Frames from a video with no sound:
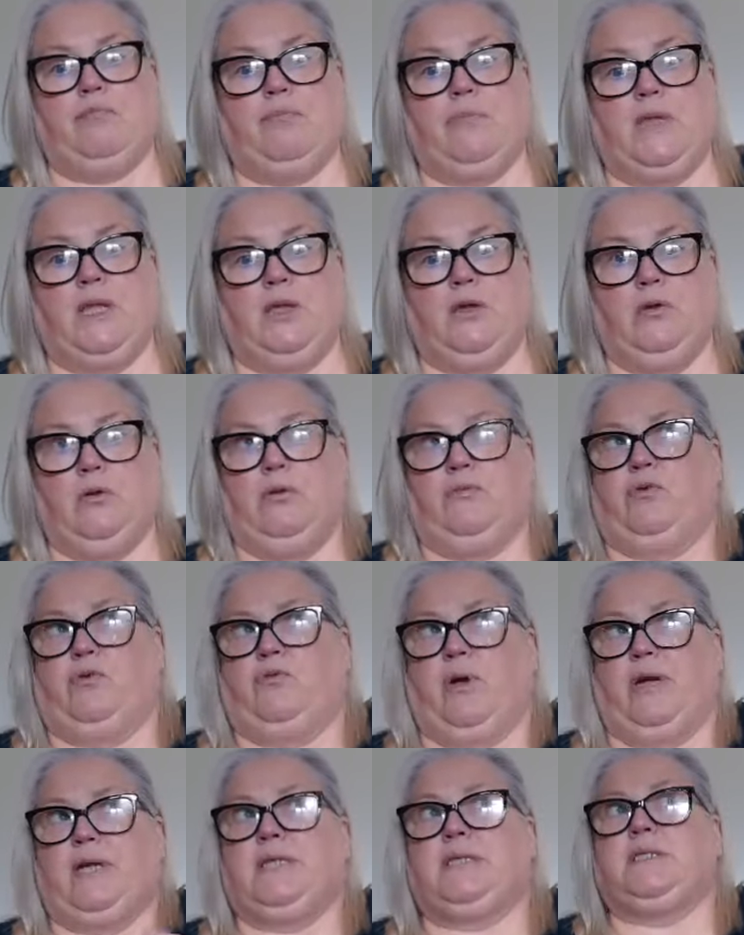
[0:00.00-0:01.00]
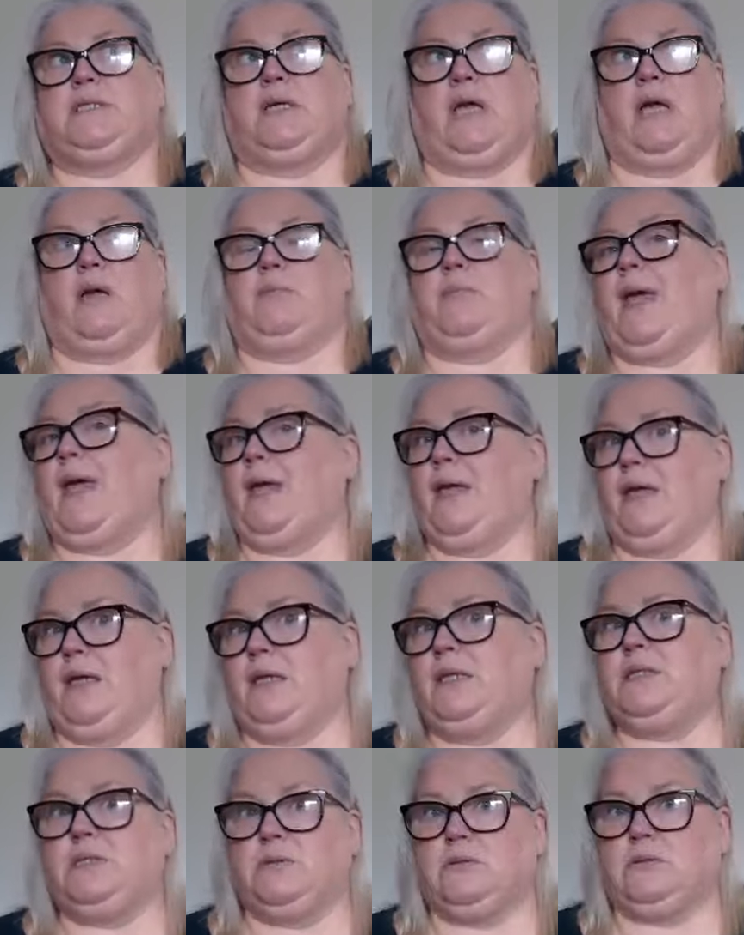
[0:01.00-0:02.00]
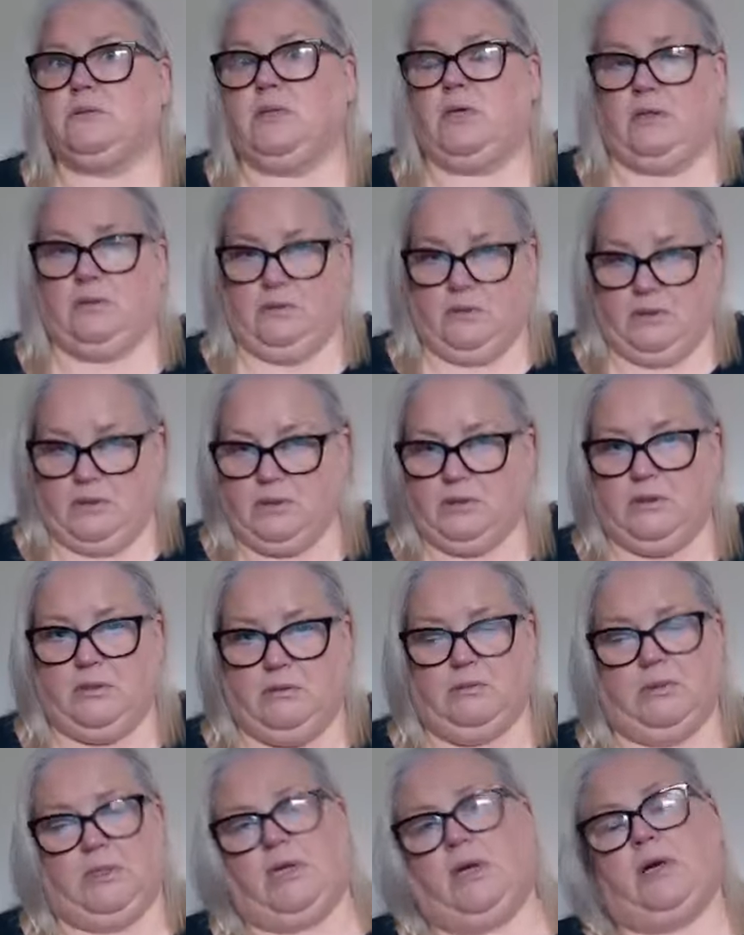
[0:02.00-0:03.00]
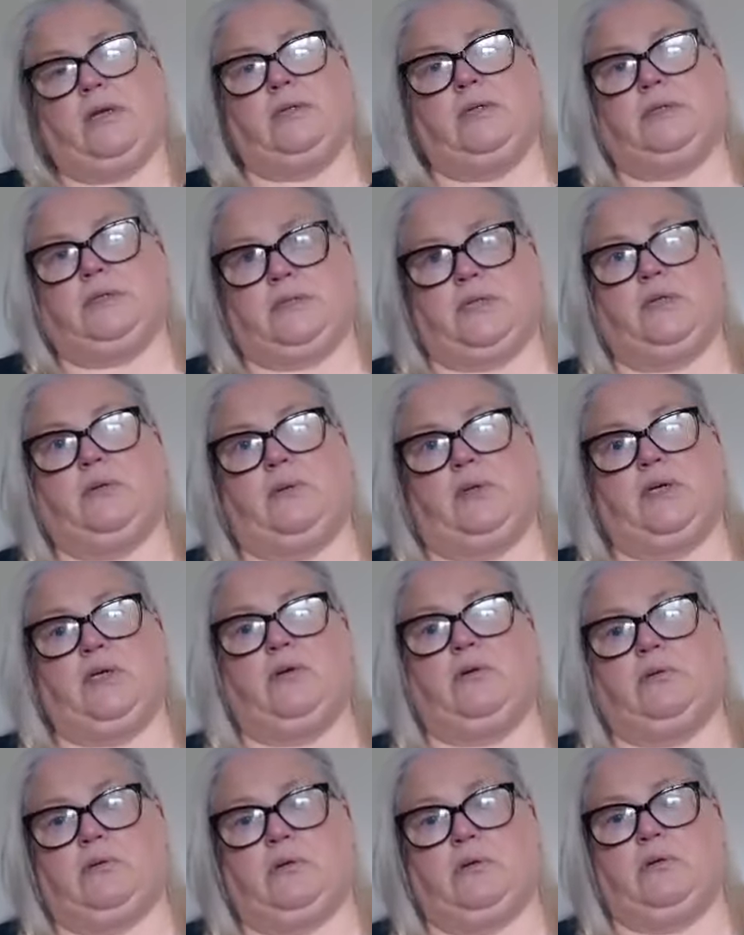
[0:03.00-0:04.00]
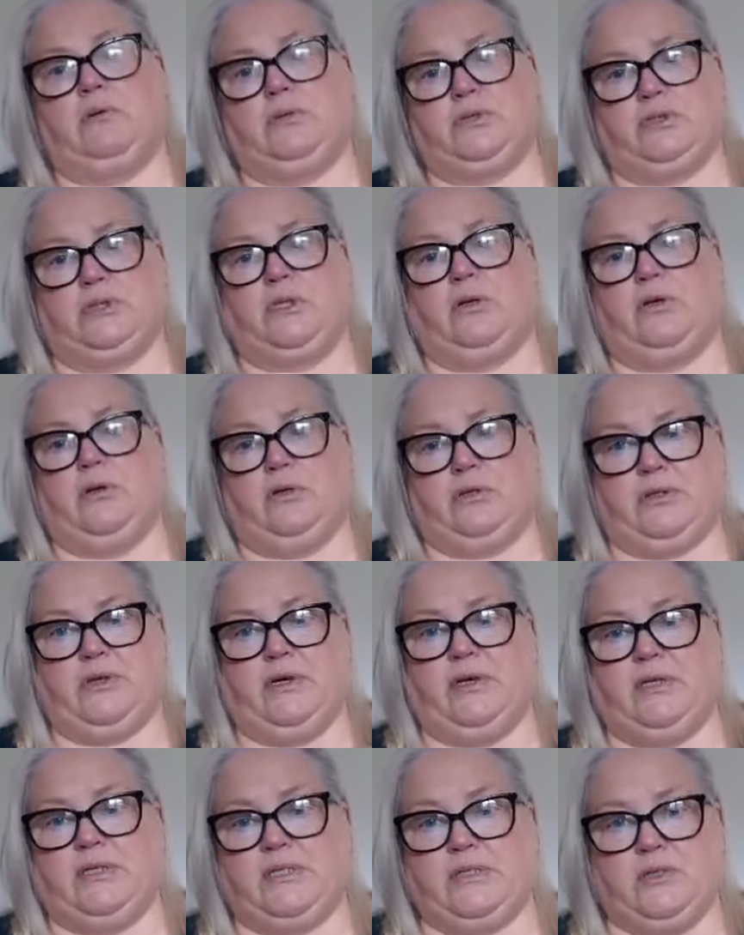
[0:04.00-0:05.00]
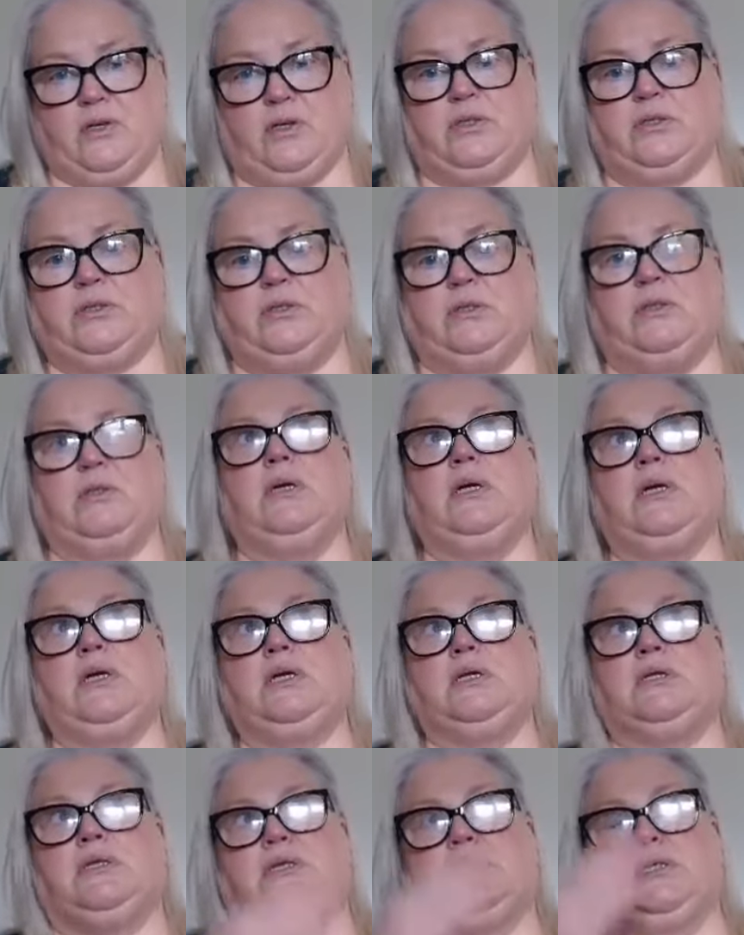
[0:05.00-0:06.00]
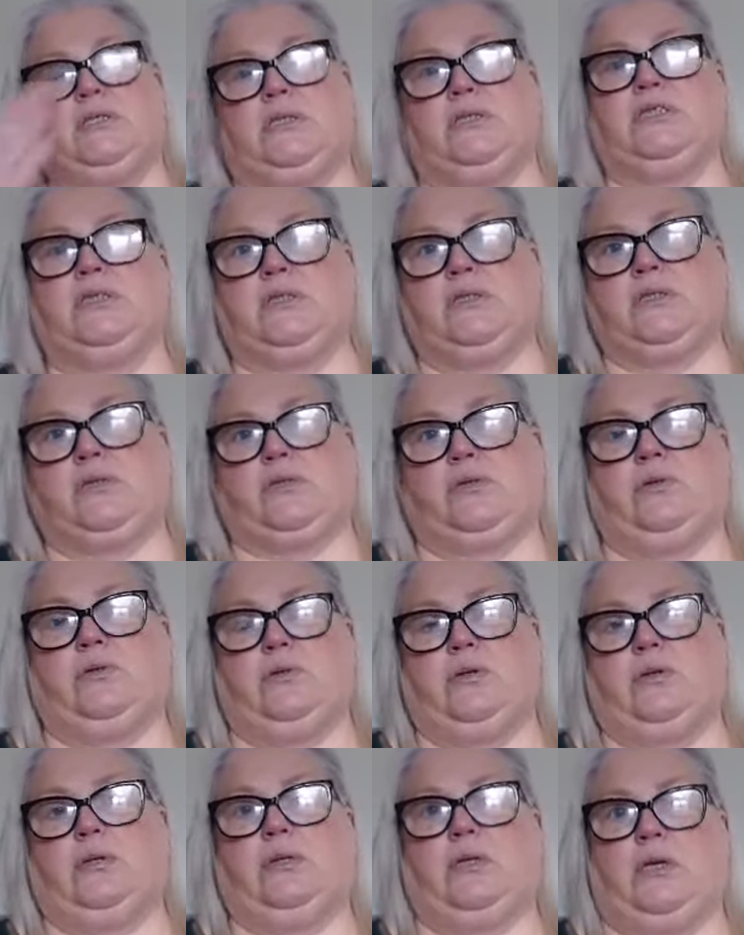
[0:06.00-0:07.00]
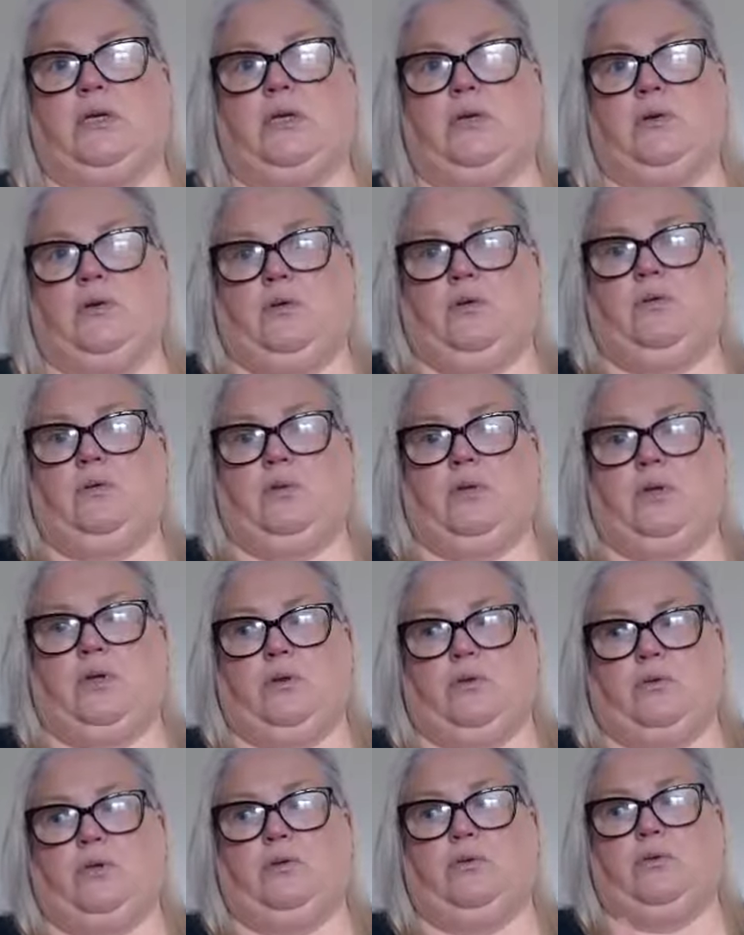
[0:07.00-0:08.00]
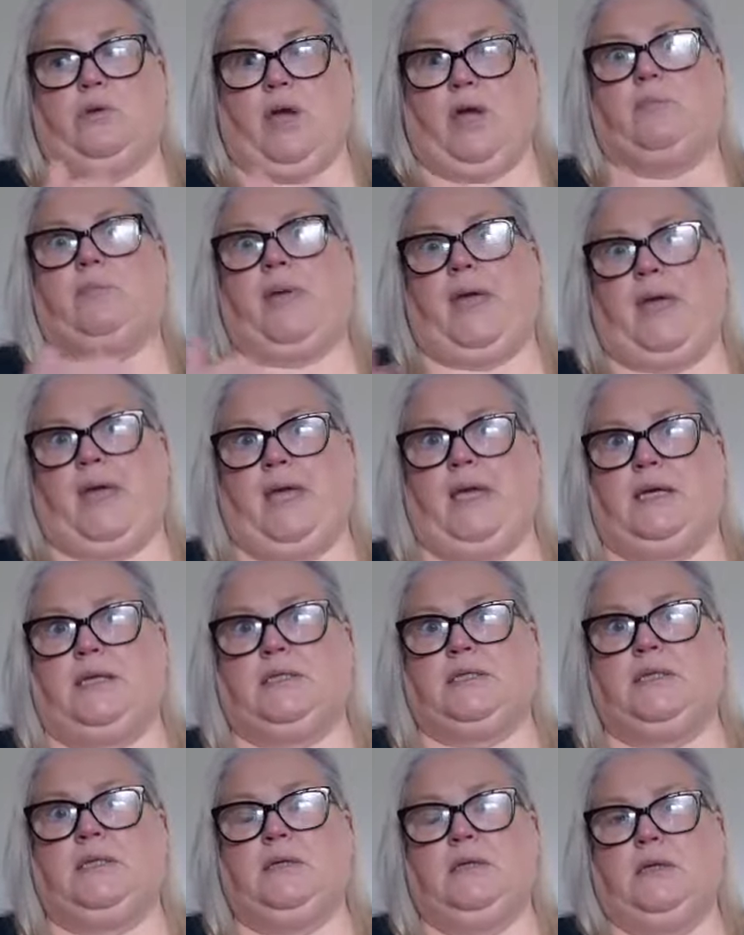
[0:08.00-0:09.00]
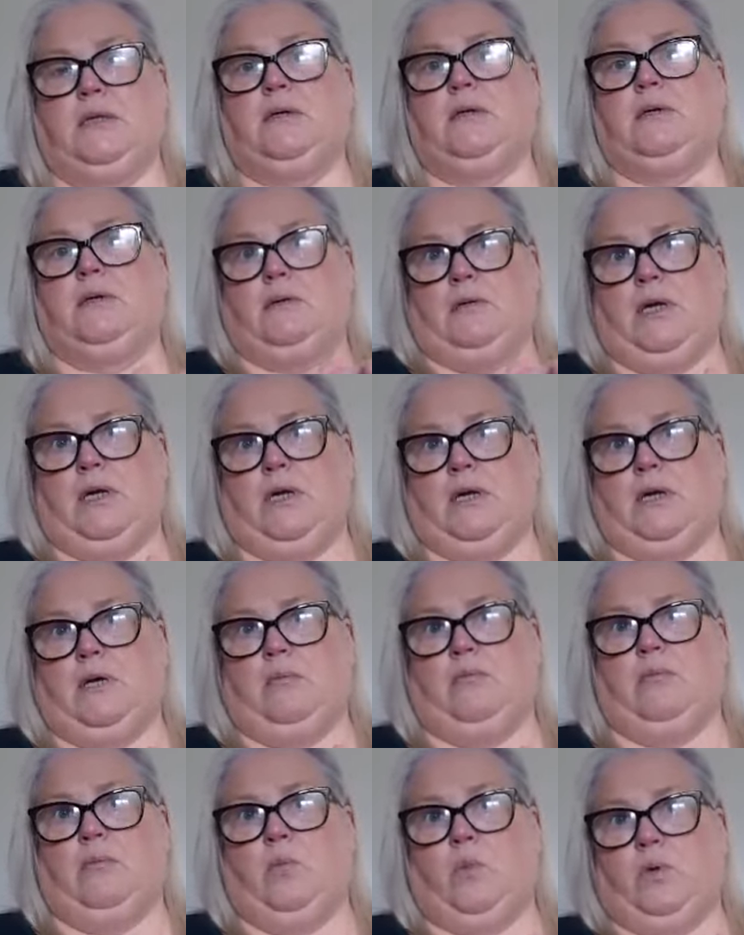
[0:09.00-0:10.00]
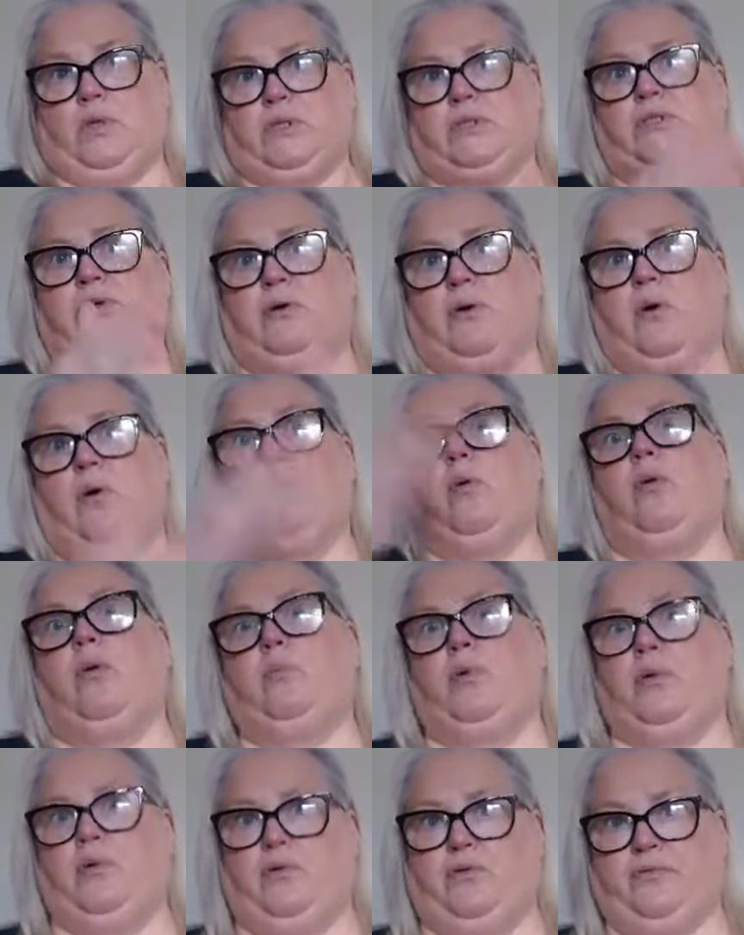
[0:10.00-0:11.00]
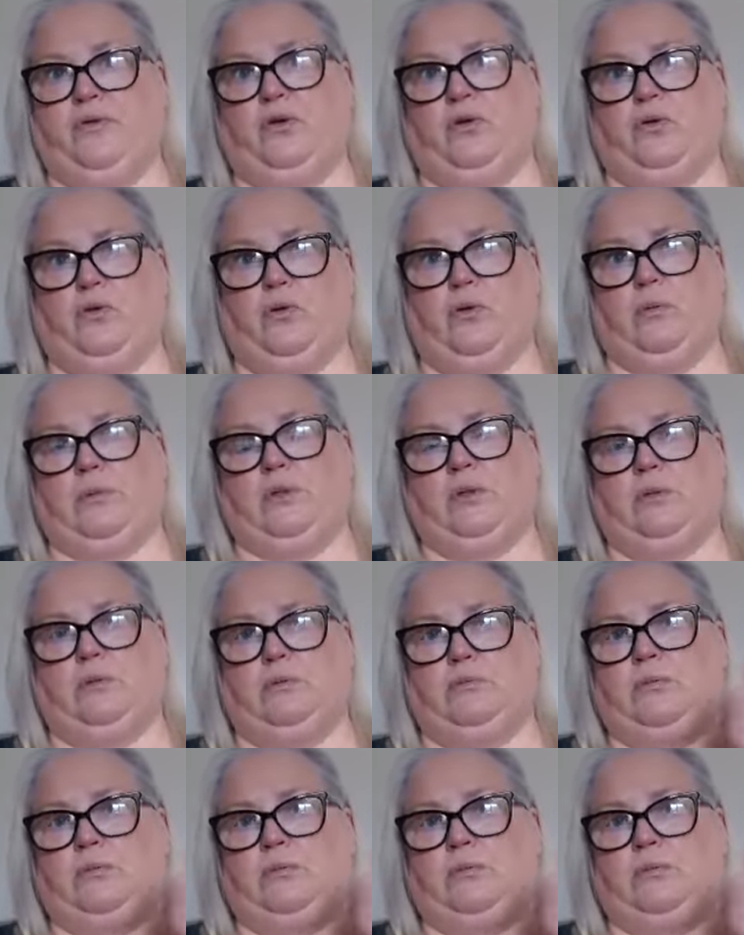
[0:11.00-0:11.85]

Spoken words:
You have a right to get paid, and in Ireland anyway, under the law, there are certain conditions that you get paid once you go above your normal